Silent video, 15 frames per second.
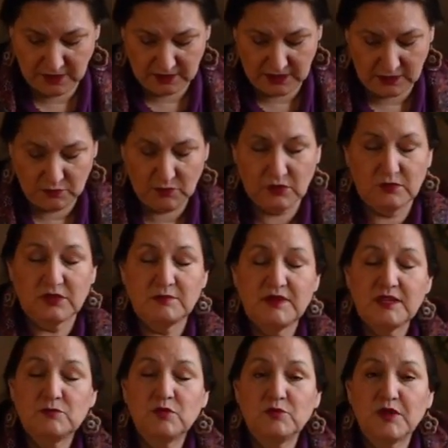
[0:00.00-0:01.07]
the
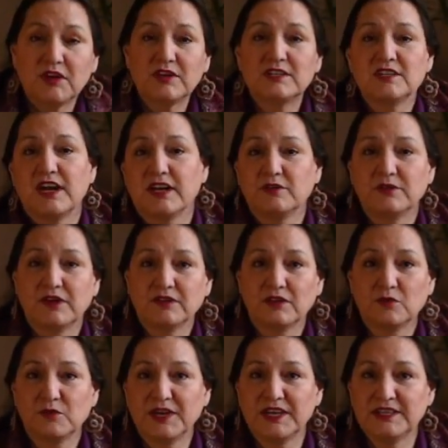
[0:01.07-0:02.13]
men will wear it tied around their
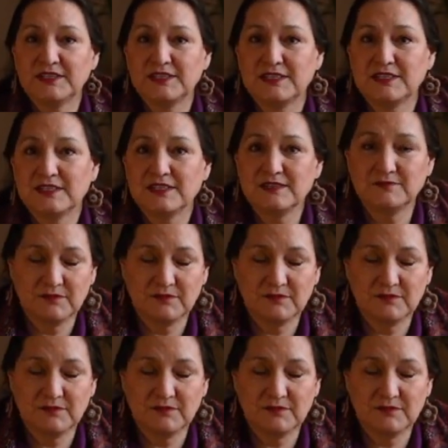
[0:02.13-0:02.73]
waist,